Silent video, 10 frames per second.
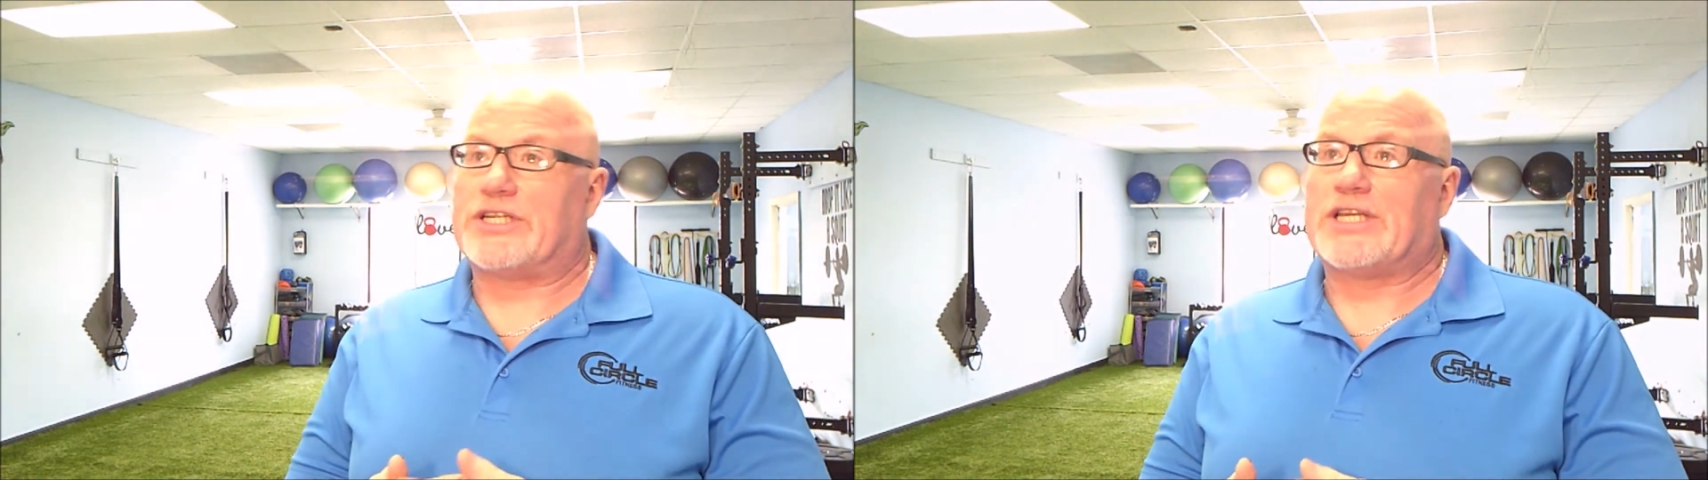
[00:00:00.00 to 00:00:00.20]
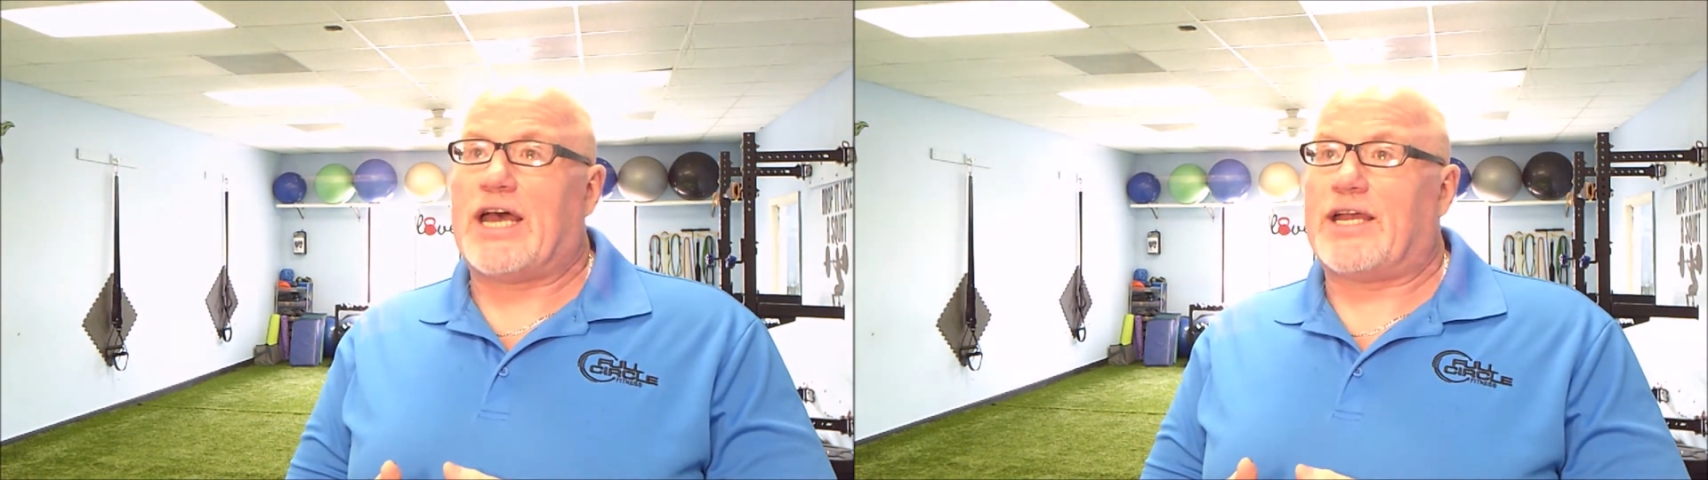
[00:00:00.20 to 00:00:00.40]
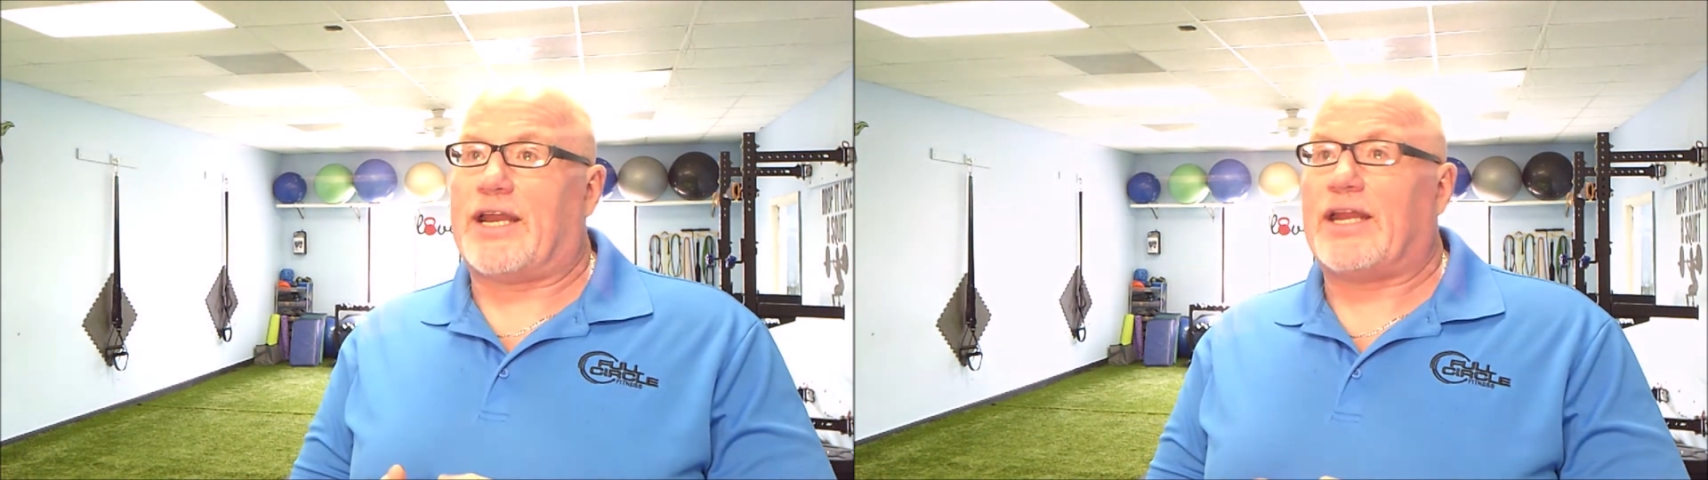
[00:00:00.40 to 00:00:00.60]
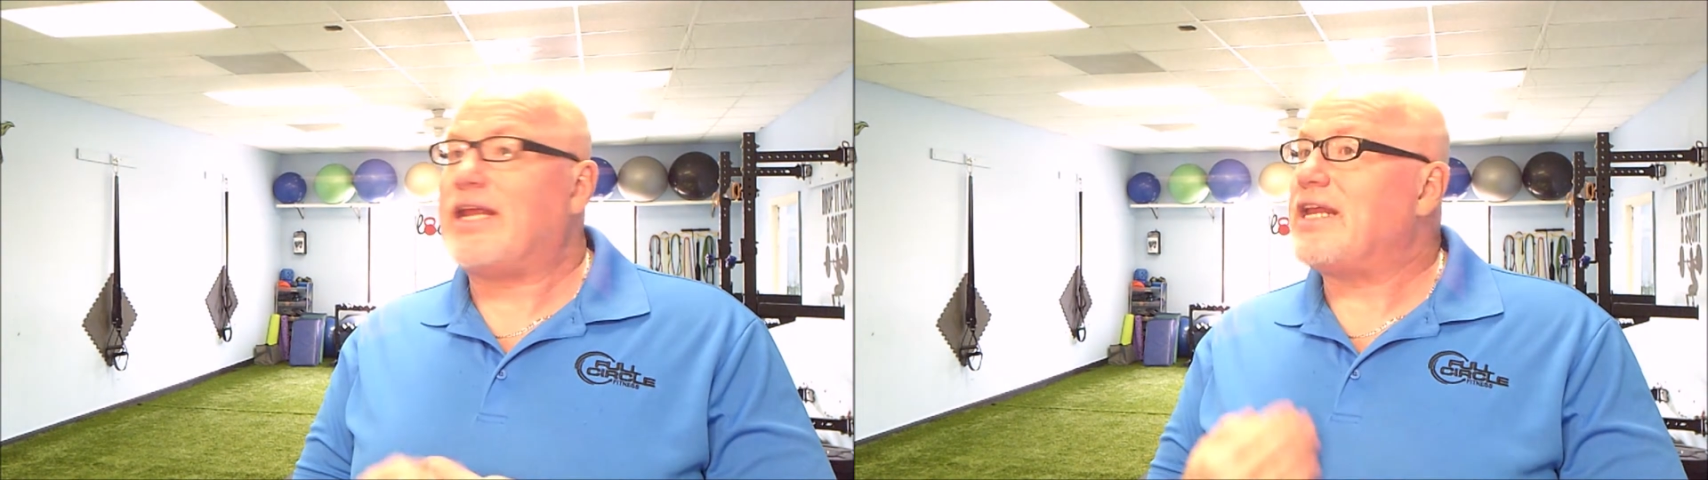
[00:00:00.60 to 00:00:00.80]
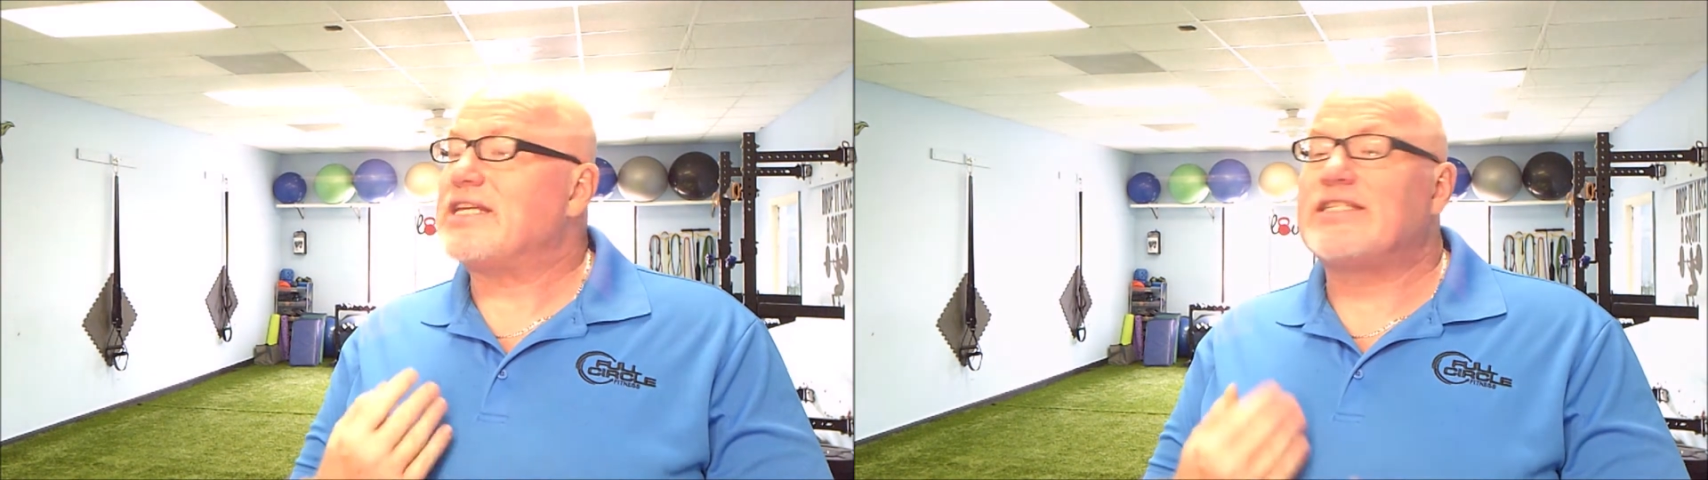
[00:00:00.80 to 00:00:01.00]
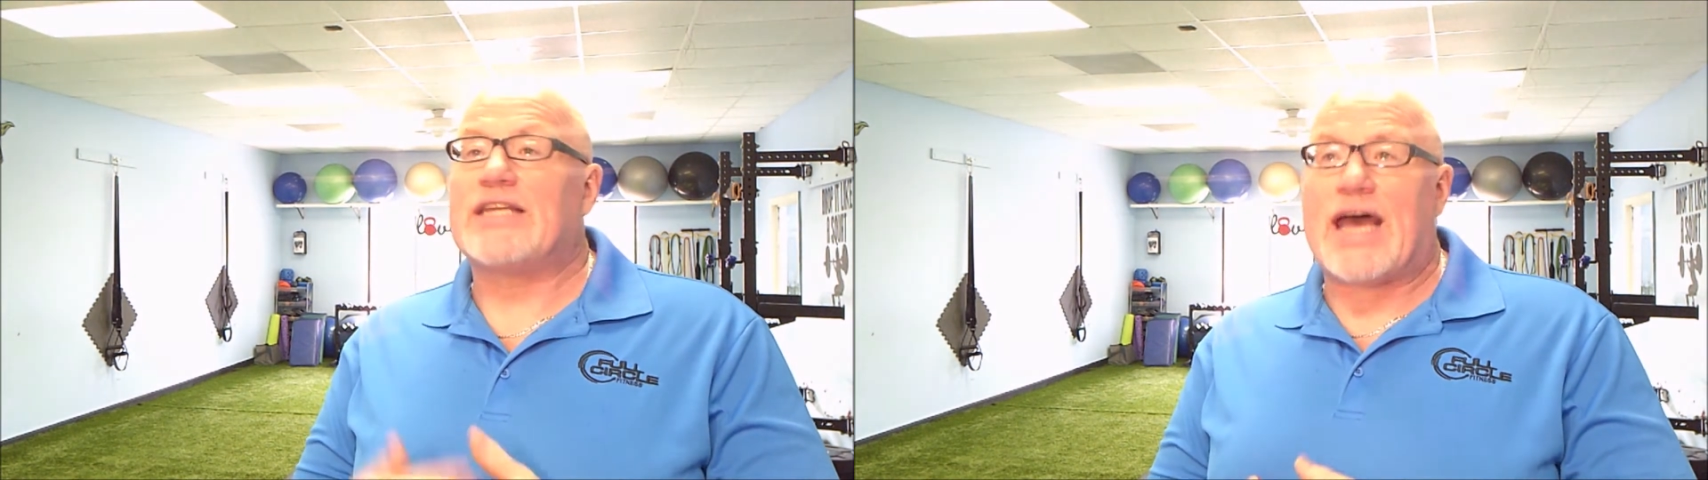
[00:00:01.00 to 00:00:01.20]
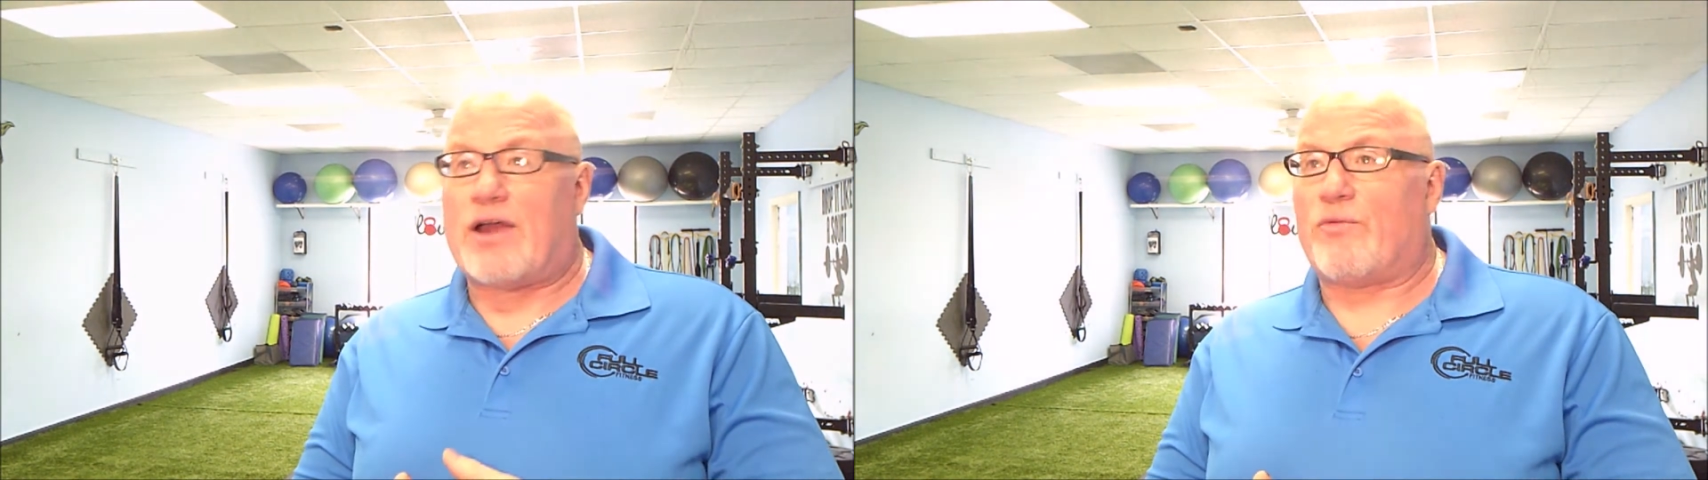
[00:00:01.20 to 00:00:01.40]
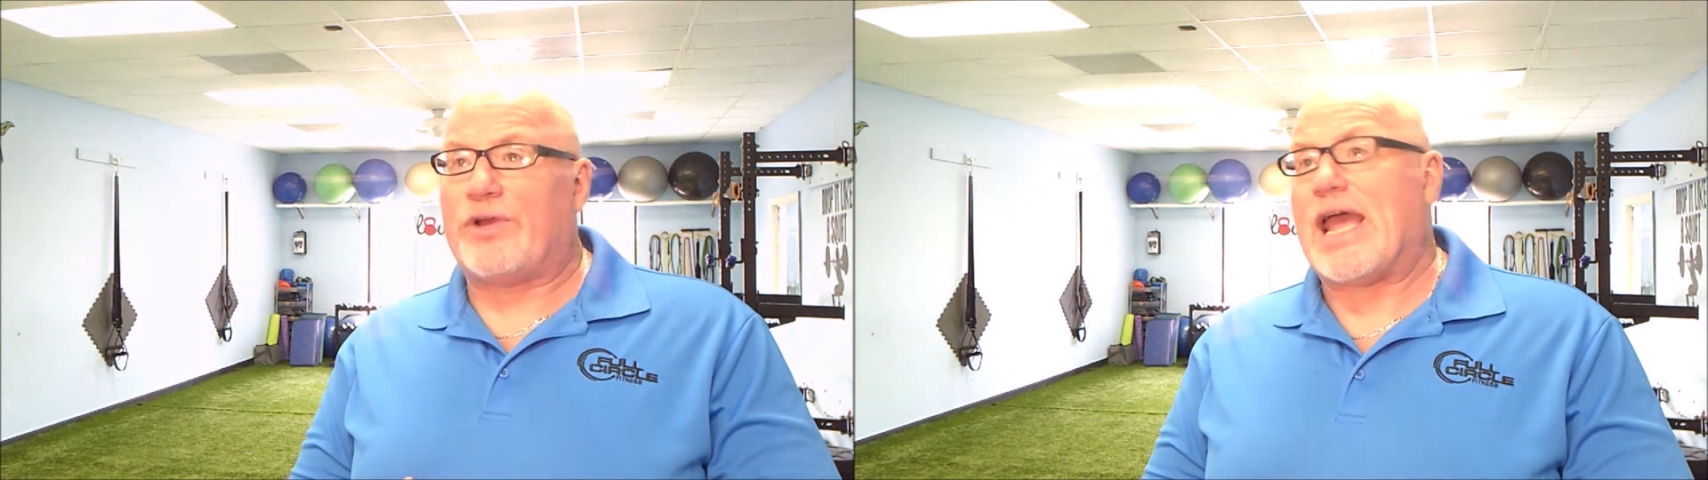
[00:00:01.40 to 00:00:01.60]
eye on it. It is
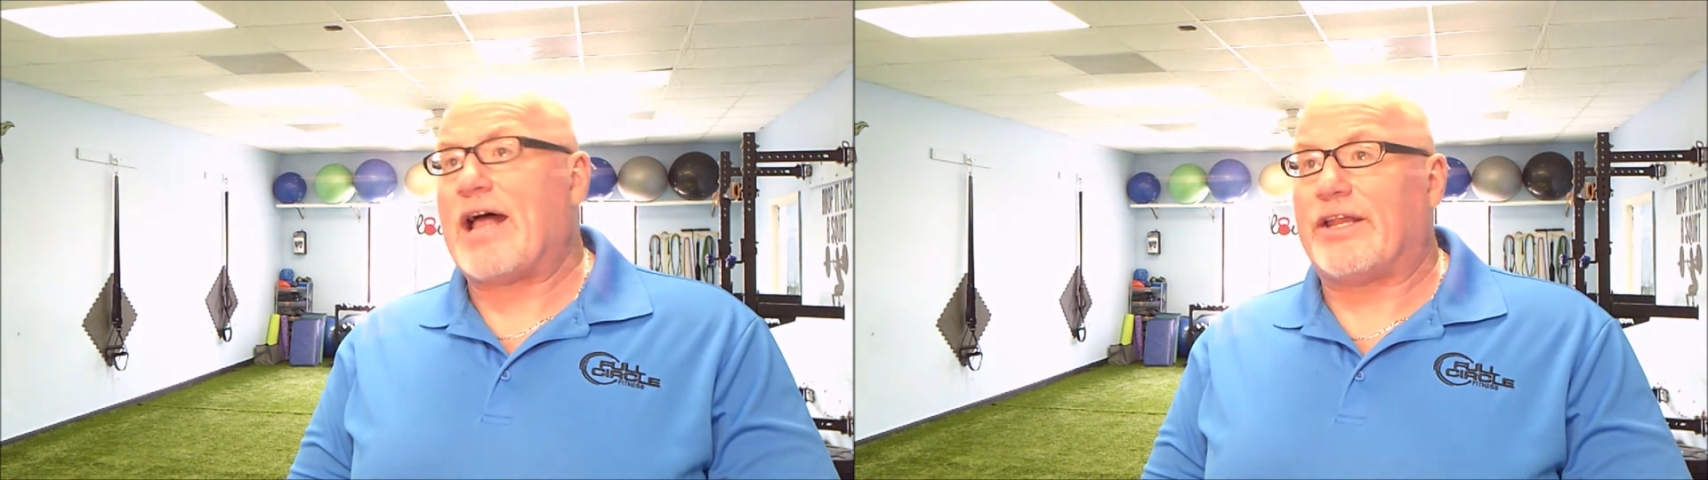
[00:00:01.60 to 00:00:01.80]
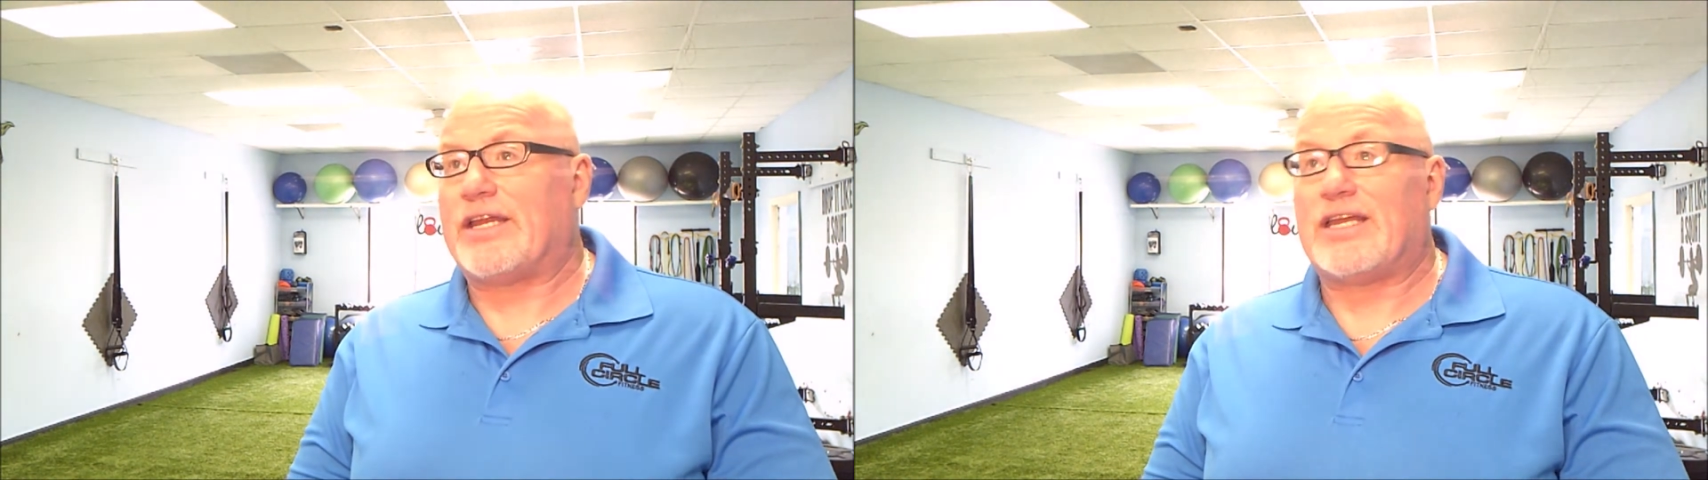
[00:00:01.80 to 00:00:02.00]
not reality.